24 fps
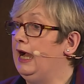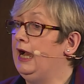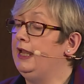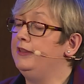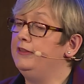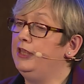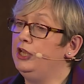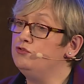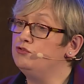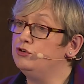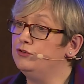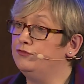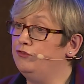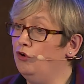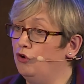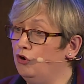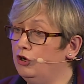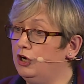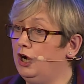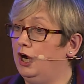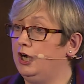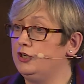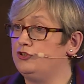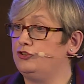and then
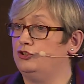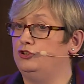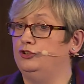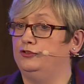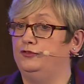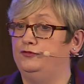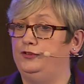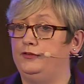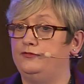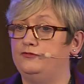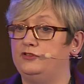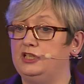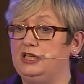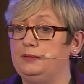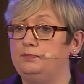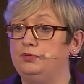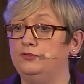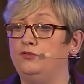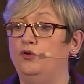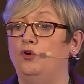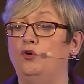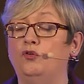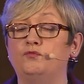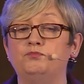revoke Article 50
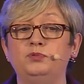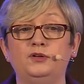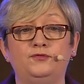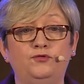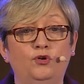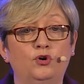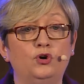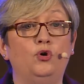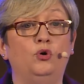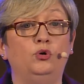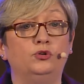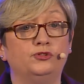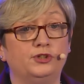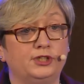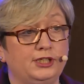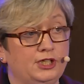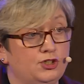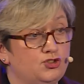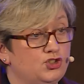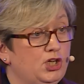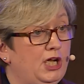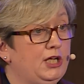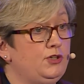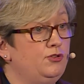before
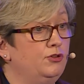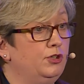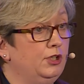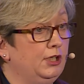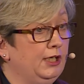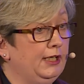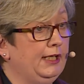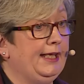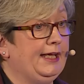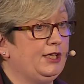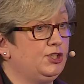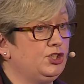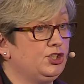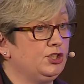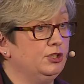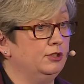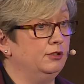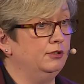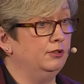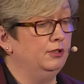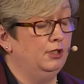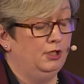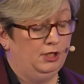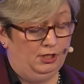holding a general
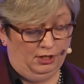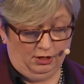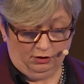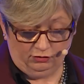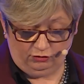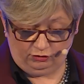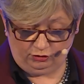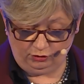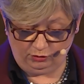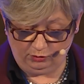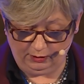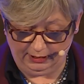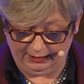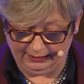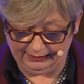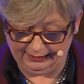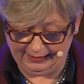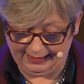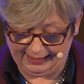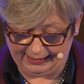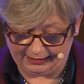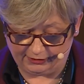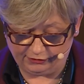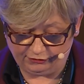election to
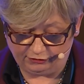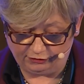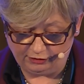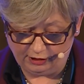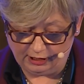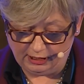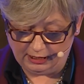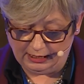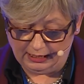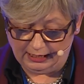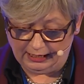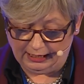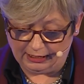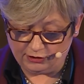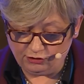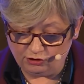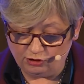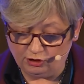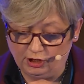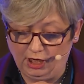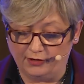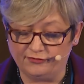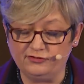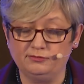elect a
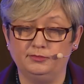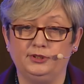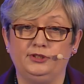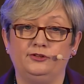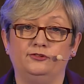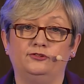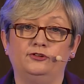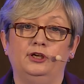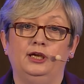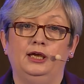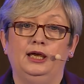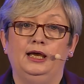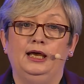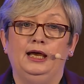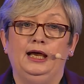new government.